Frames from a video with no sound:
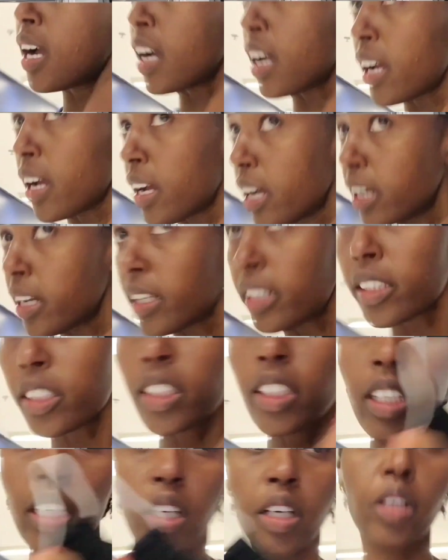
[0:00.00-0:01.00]

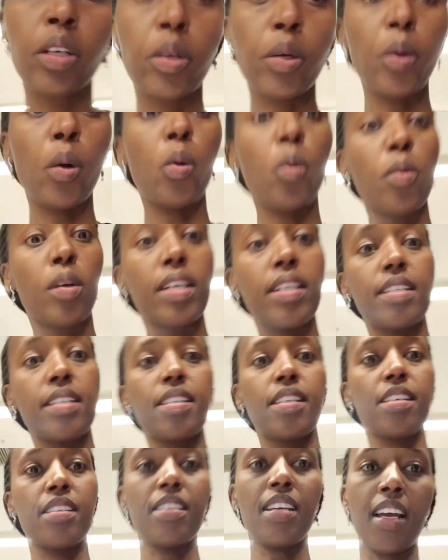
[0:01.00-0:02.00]
and
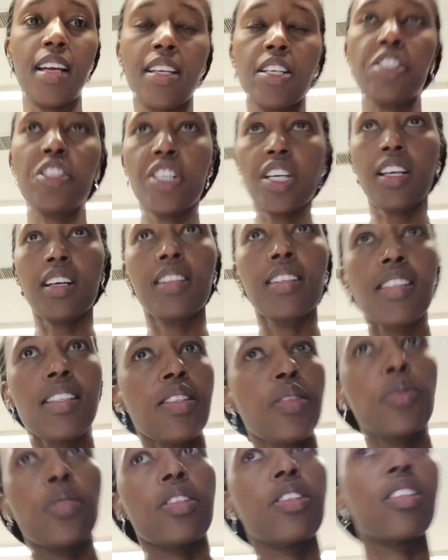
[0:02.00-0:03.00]
going to Turkish
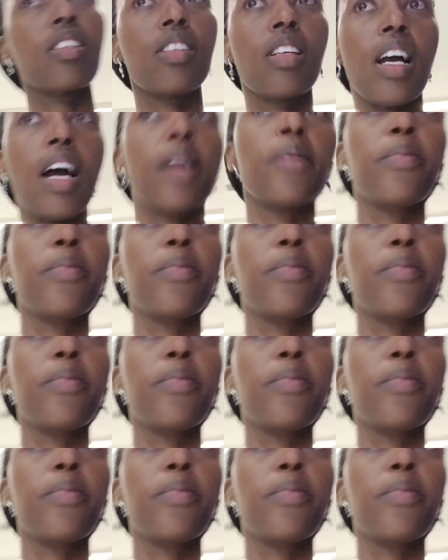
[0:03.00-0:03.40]
Airlines, which